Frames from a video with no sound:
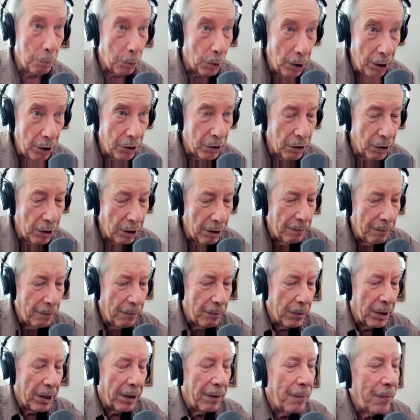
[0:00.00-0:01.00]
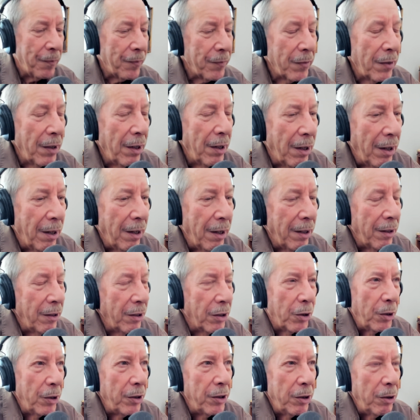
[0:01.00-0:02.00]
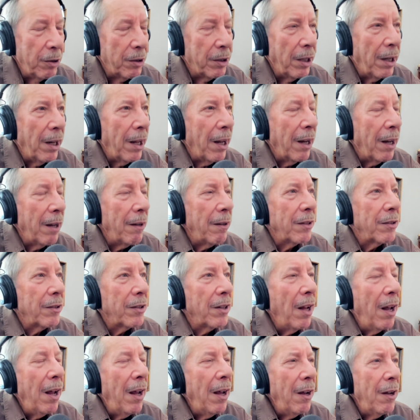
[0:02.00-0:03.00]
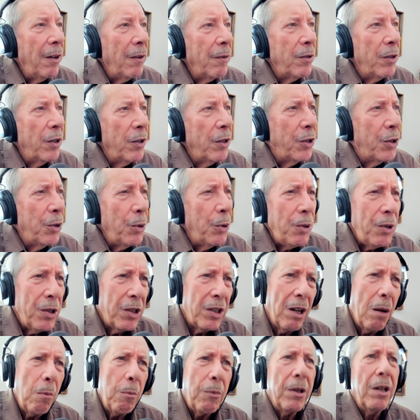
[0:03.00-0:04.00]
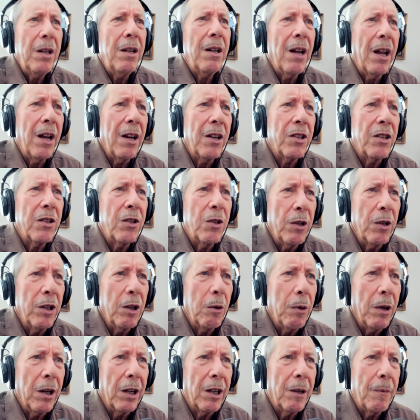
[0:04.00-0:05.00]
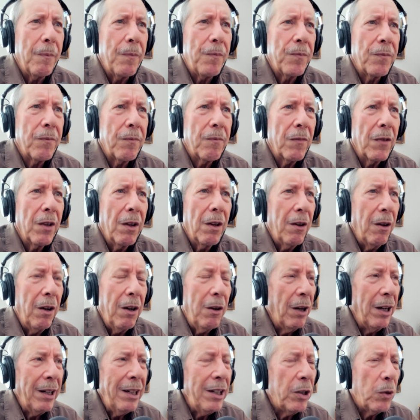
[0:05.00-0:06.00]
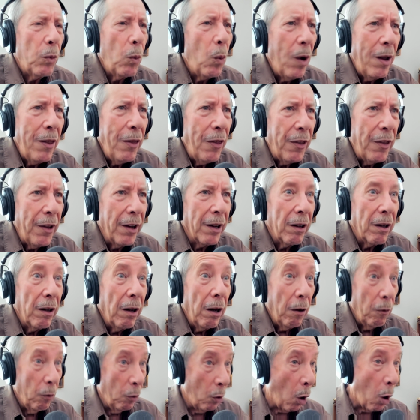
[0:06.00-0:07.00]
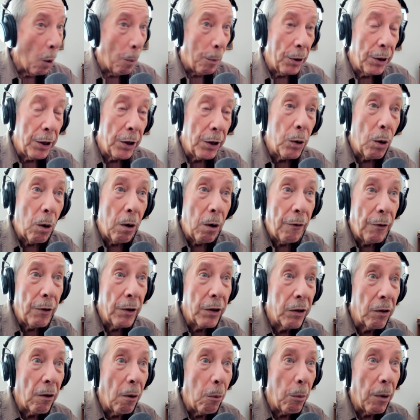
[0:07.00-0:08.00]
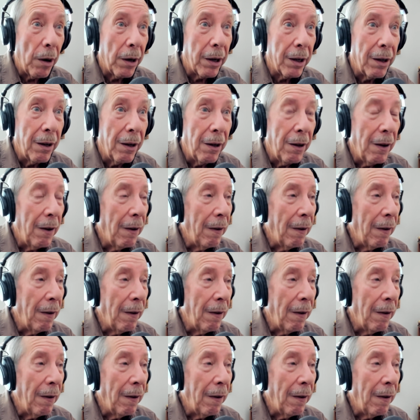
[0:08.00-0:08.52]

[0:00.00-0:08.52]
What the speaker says: preaching, and you couldn't do it today, is do something nice during the week. At least one thing. Open a door for somebody.